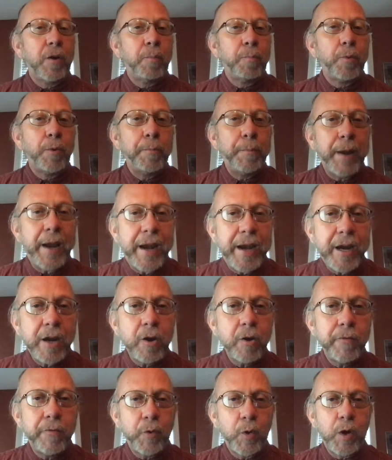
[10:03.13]

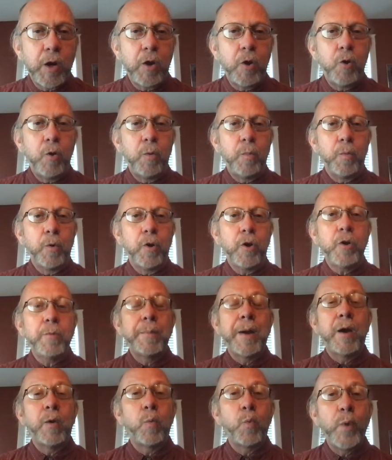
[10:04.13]
prepare for a homework
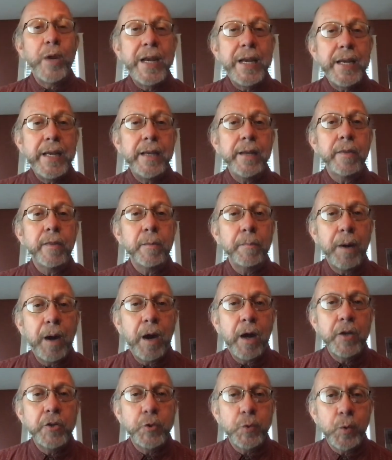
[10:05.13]
by reading the
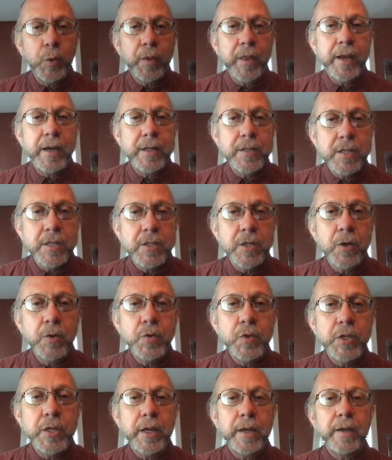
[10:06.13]
module that it's
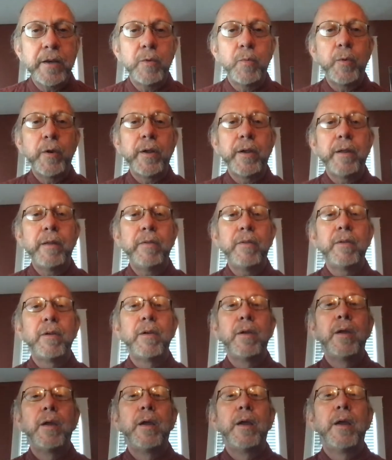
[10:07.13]
associated with.
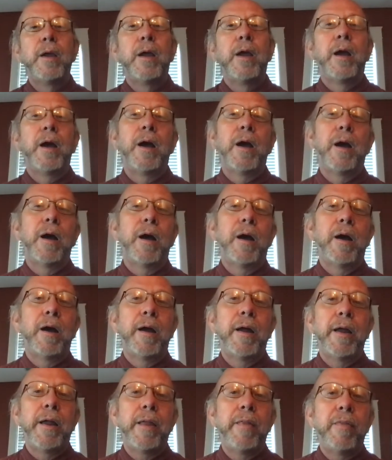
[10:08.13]

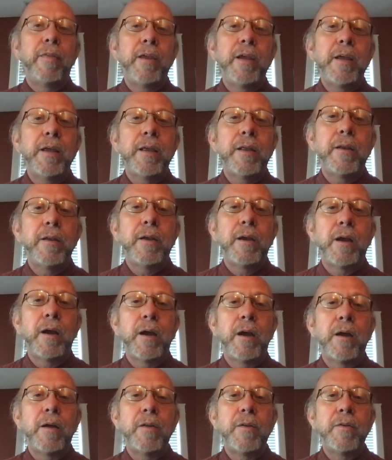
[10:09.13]
And then
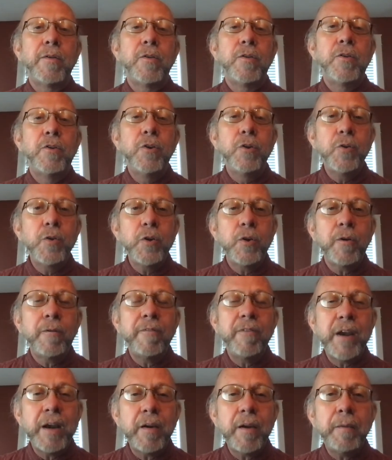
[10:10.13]
do your
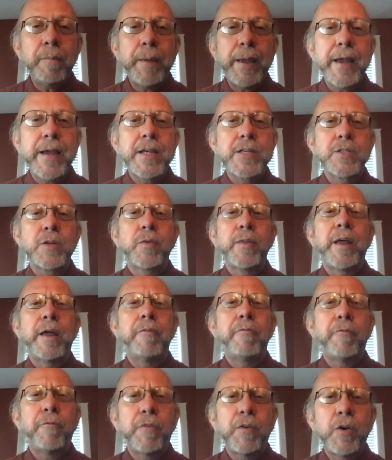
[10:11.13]
very best on
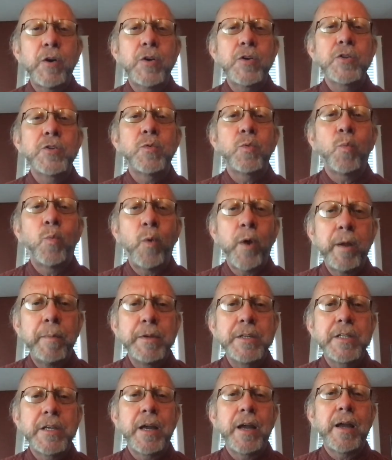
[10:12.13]
that first
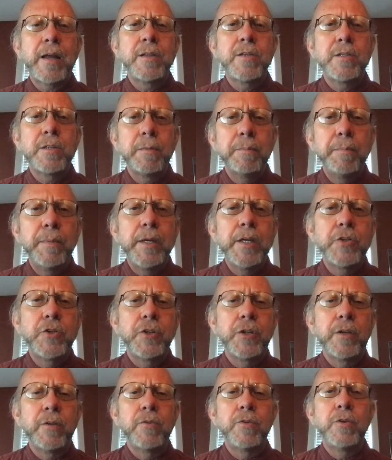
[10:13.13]
WebAssign
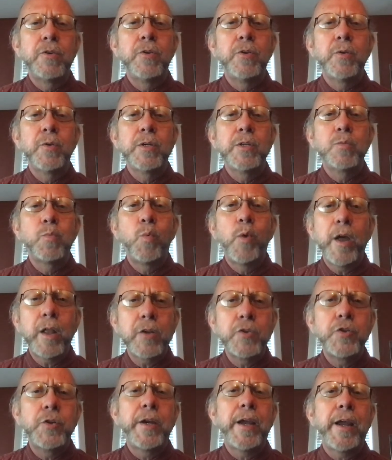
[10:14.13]
submission to do as well
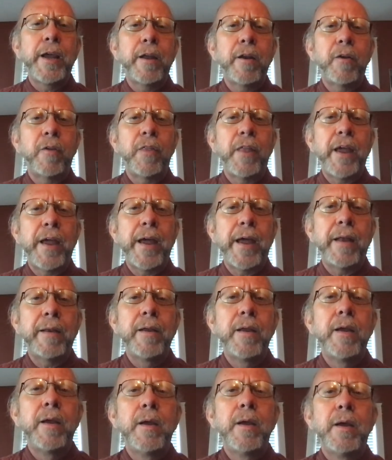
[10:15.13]
as you can on that,
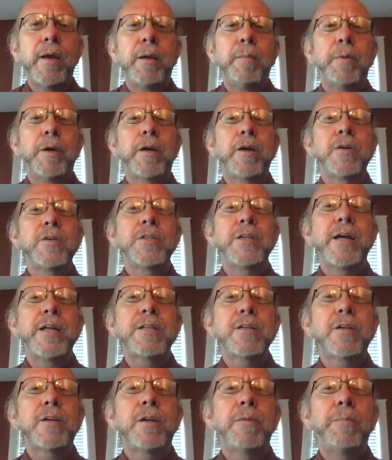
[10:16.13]
because that's
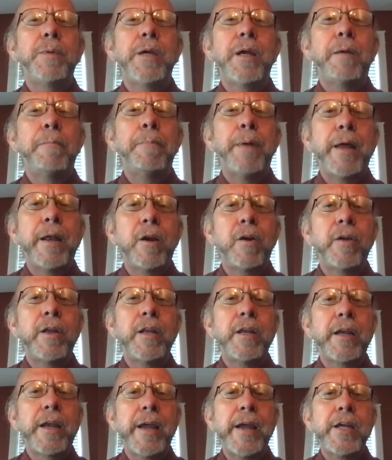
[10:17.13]
going to be a better
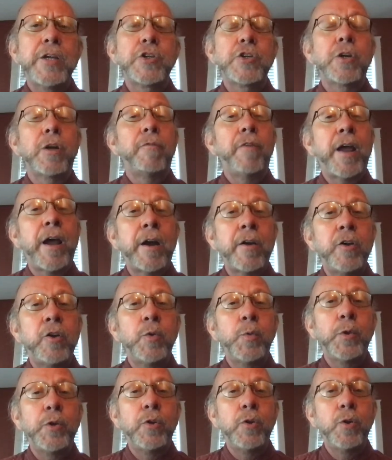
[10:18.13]
indication of how you
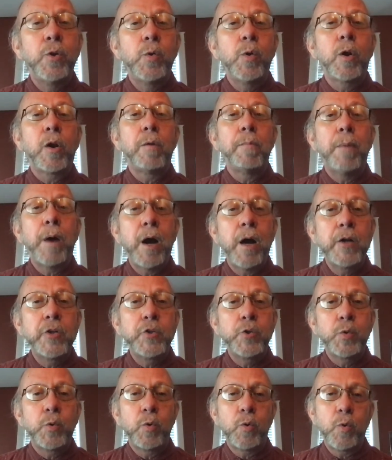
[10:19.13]
would do on a
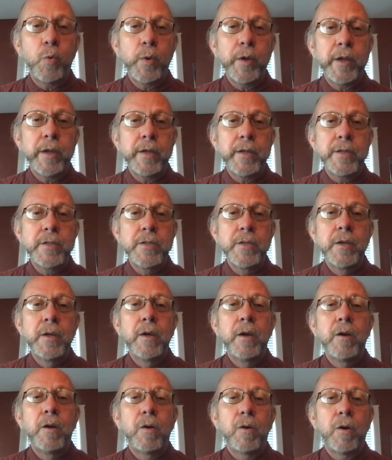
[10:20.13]
module quiz
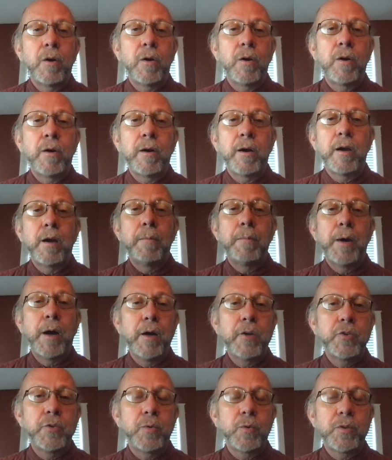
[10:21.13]
or a
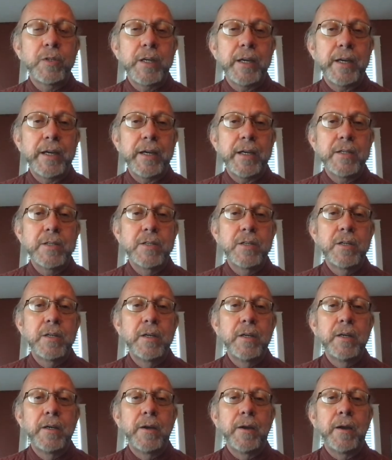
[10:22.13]
module test
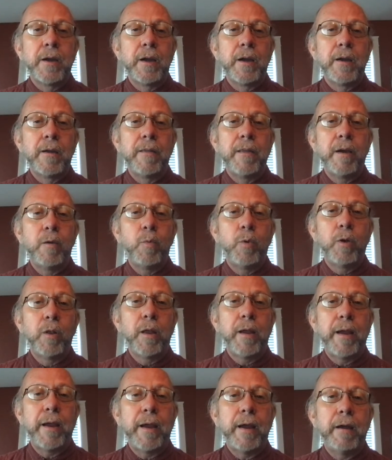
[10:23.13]
that we'll
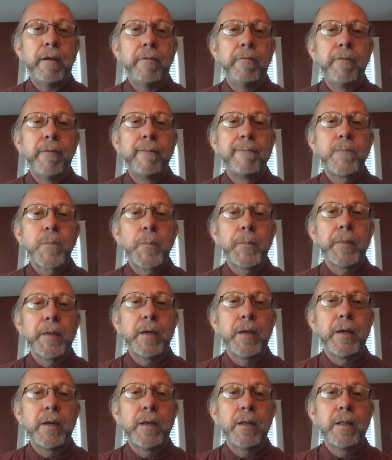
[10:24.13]
have
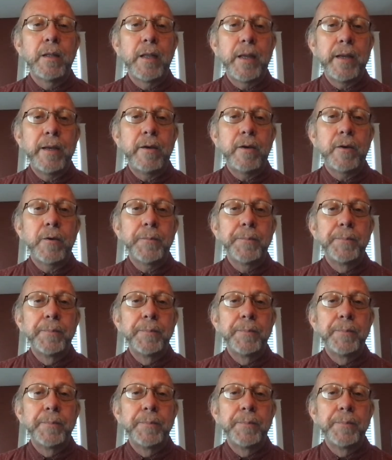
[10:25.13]
later.